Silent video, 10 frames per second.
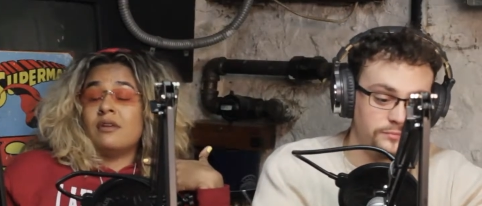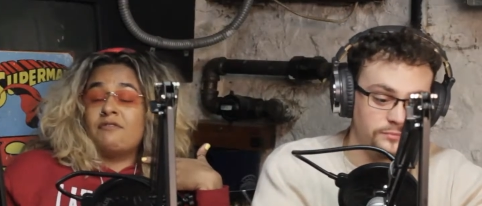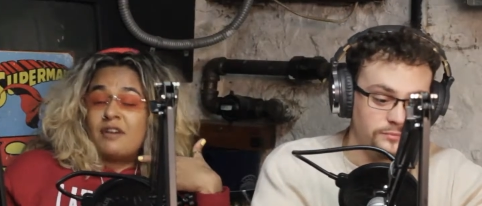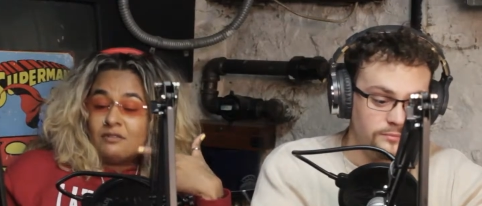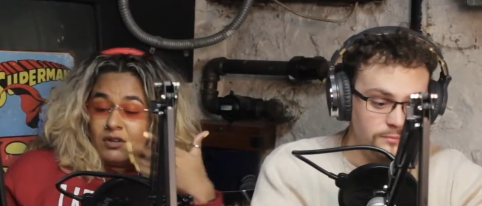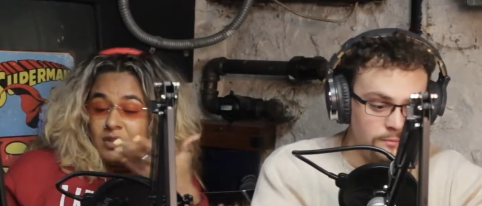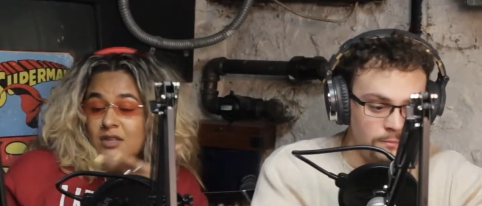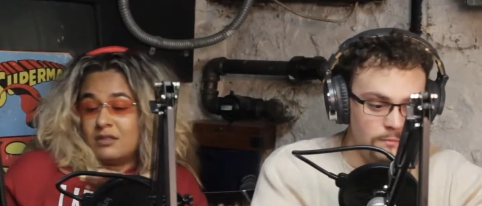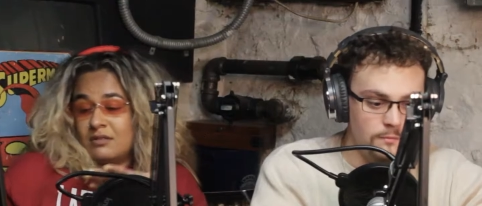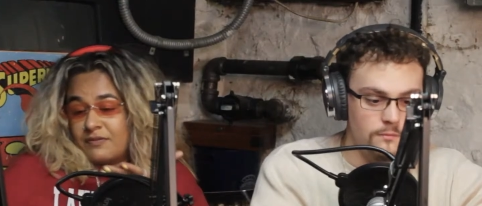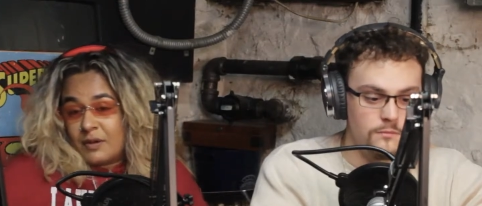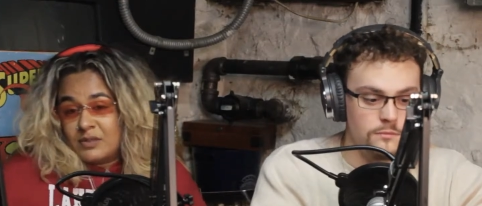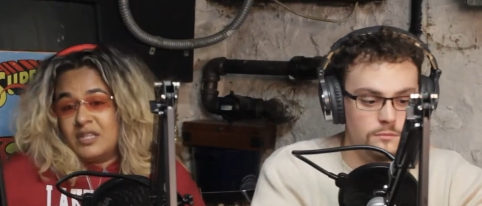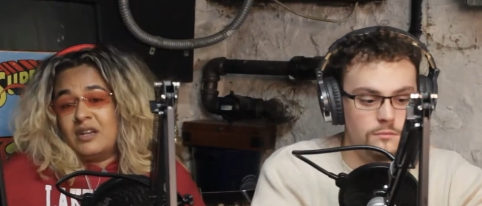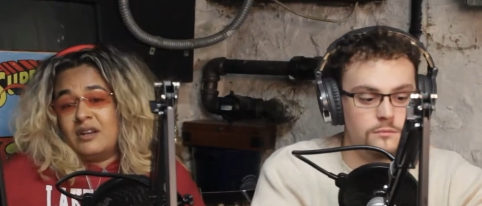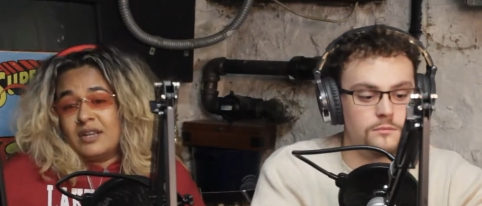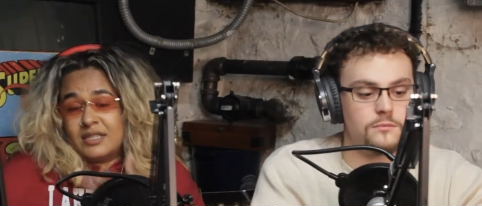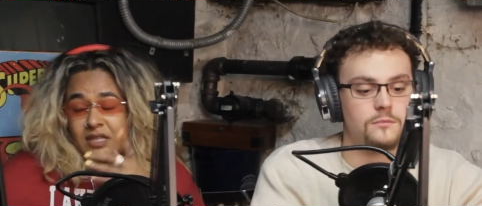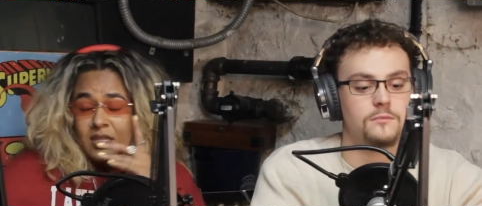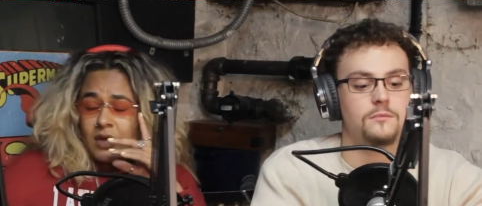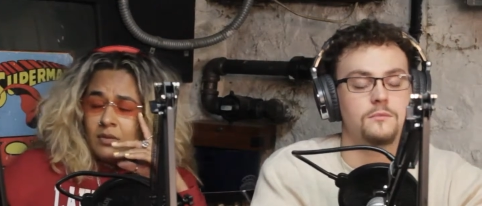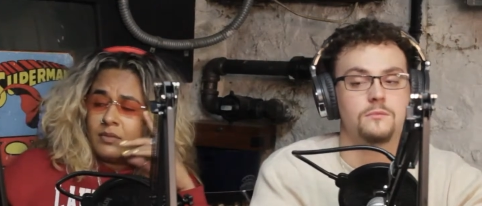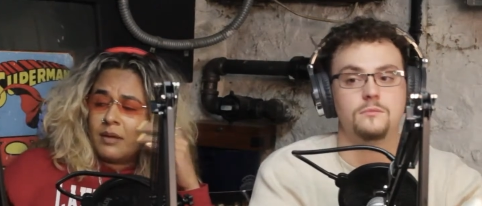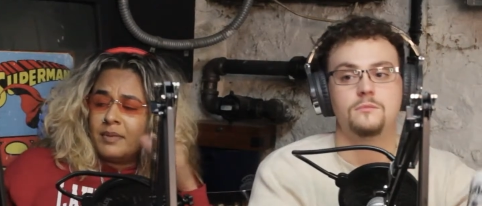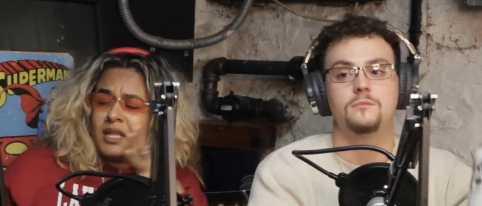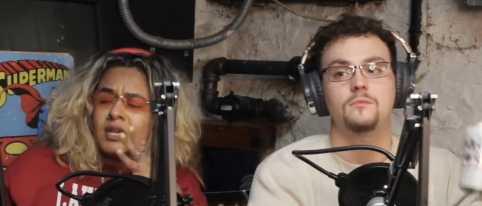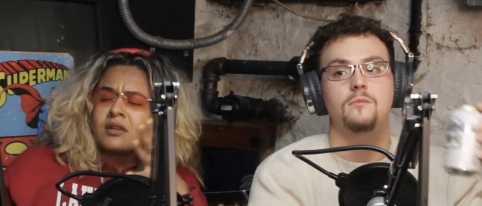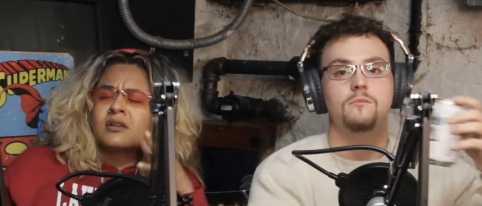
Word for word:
Speaker 1: if I really if I was there and I seen that, I'd be like,